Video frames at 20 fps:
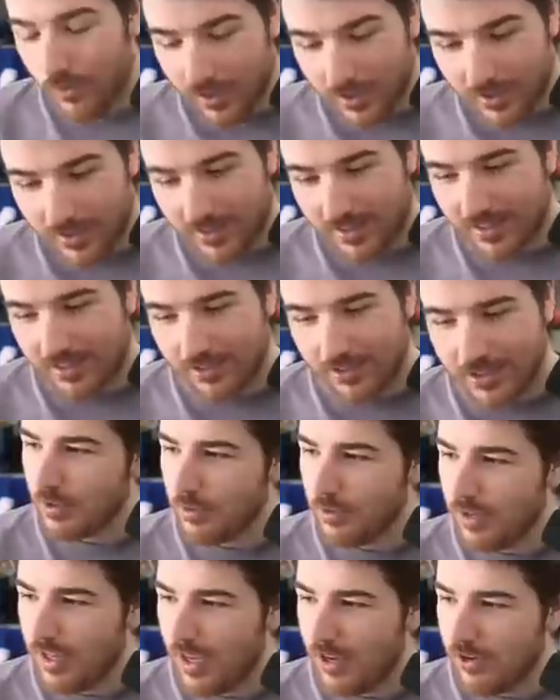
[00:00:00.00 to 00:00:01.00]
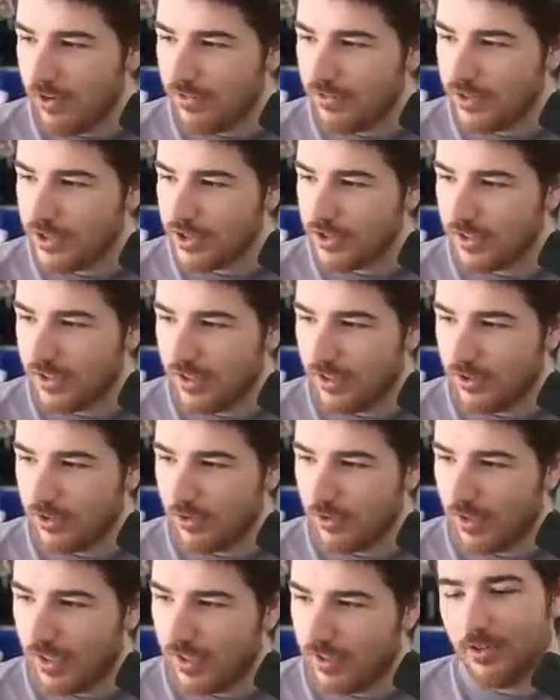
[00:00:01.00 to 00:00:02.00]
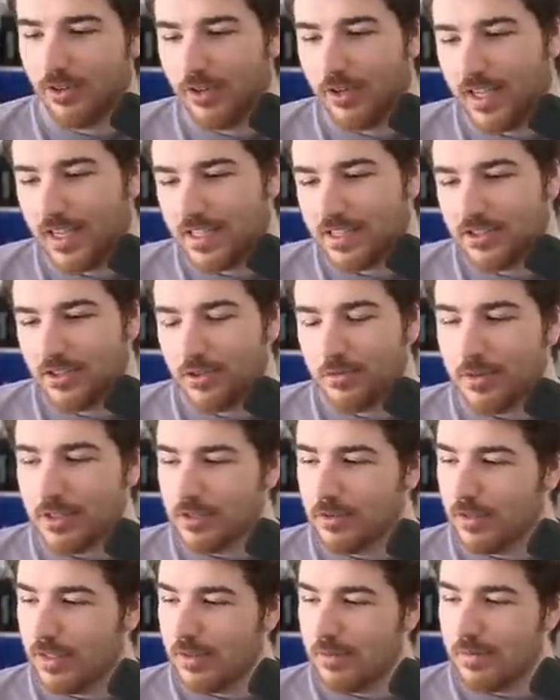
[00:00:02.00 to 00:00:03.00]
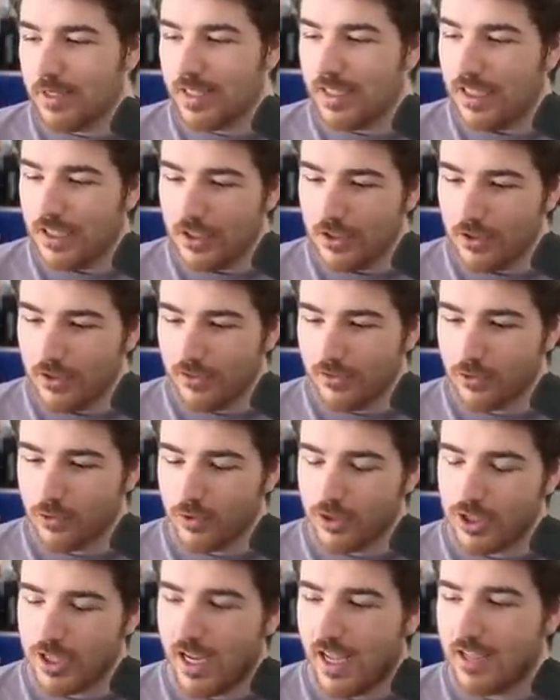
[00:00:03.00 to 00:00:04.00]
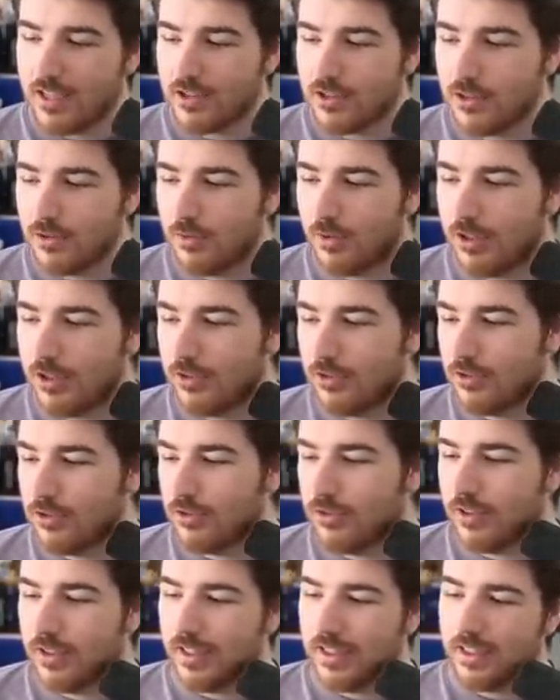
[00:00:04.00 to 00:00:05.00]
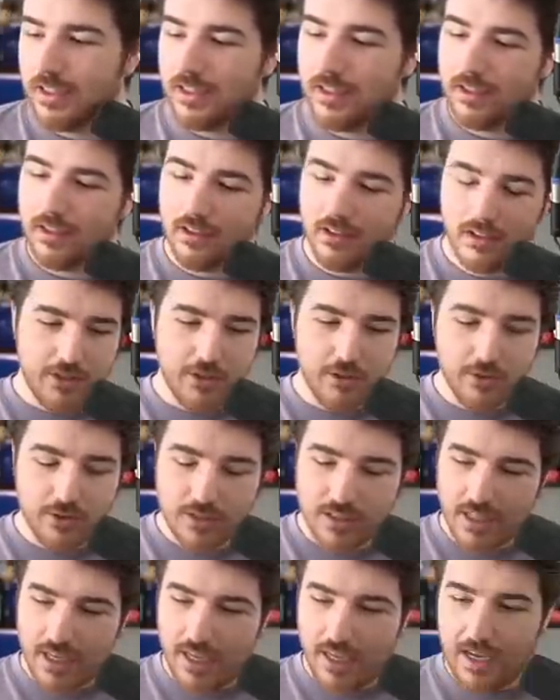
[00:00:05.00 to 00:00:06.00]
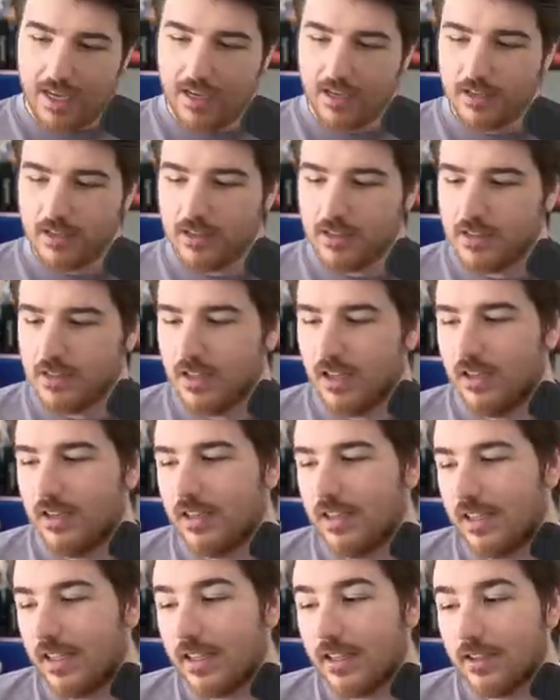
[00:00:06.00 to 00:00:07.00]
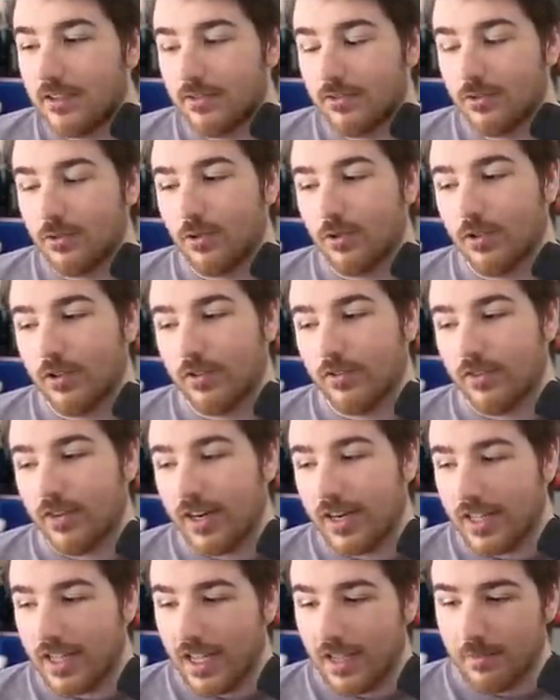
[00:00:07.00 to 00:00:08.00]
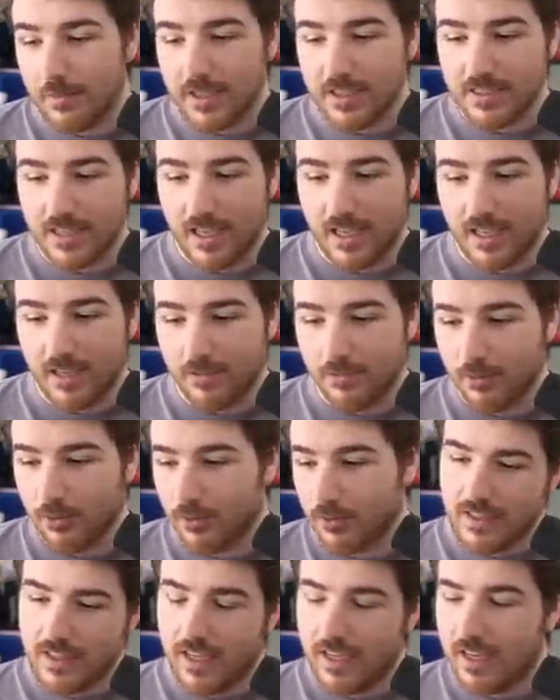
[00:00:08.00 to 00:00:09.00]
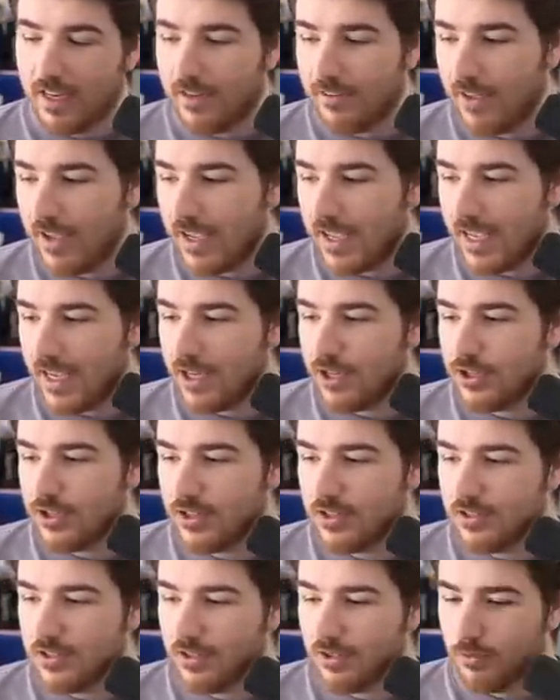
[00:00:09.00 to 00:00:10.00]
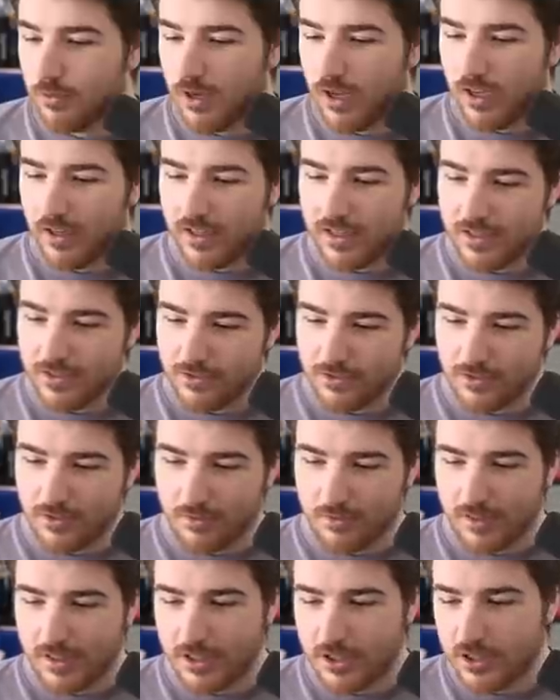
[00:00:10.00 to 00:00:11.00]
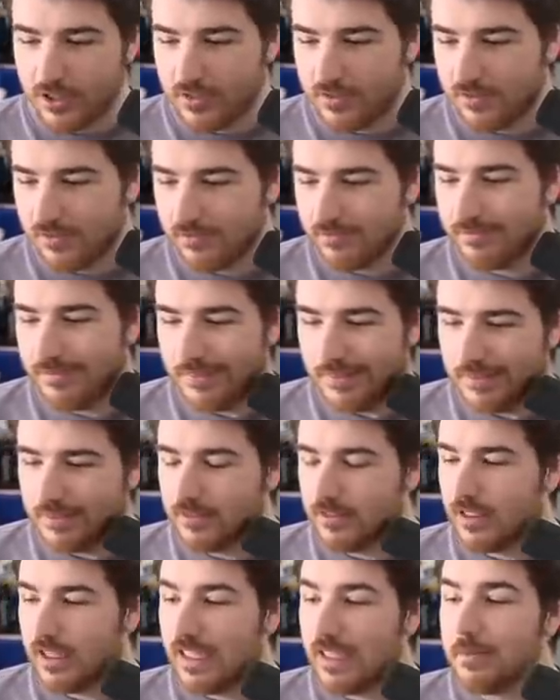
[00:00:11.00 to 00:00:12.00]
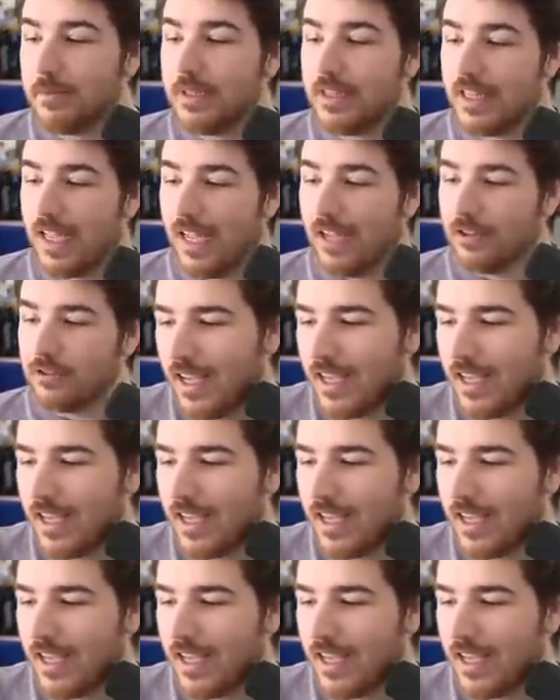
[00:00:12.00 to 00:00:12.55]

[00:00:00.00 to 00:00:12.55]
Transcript: Will It Killed. We're now officially underground. Okay, so between me and you, if Twitch asks you what you were doing in here, you say studying for a fighting game exam or taking a vacation to the Rockies or something. Just keep it down.